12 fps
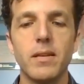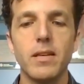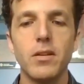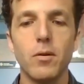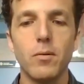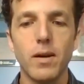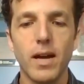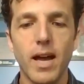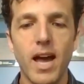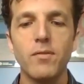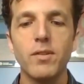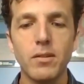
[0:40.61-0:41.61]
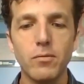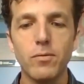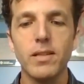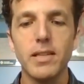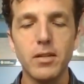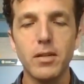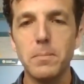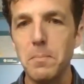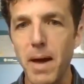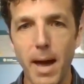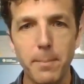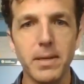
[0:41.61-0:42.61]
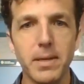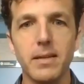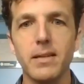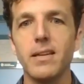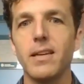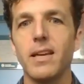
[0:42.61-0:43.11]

you know, having really good mapping